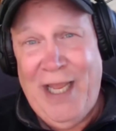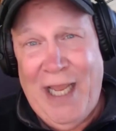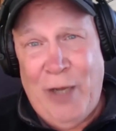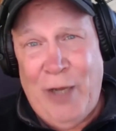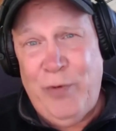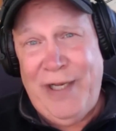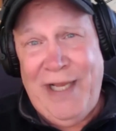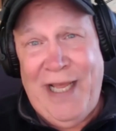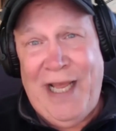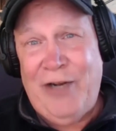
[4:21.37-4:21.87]

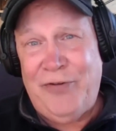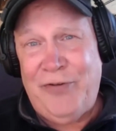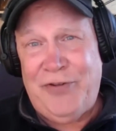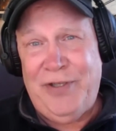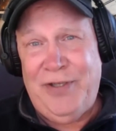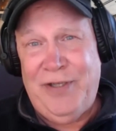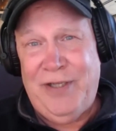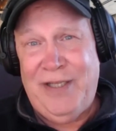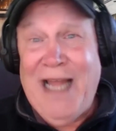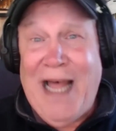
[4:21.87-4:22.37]
Edward
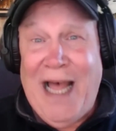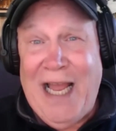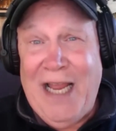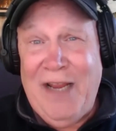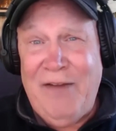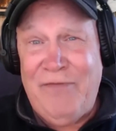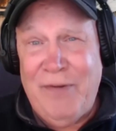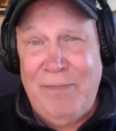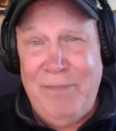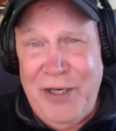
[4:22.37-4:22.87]
Anderson,
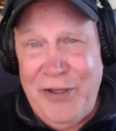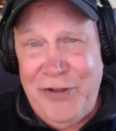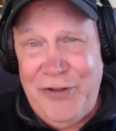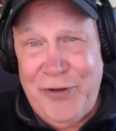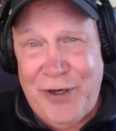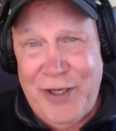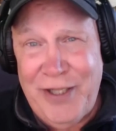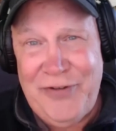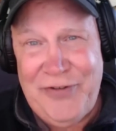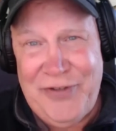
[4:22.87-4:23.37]
live from
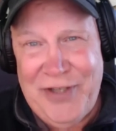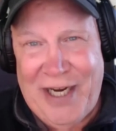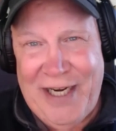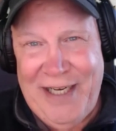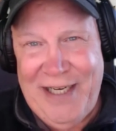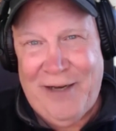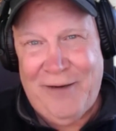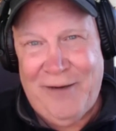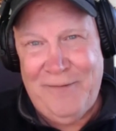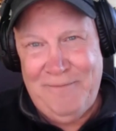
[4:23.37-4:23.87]
Minnesota,
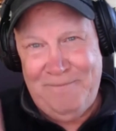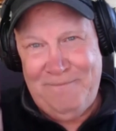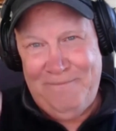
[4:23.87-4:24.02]
signing out.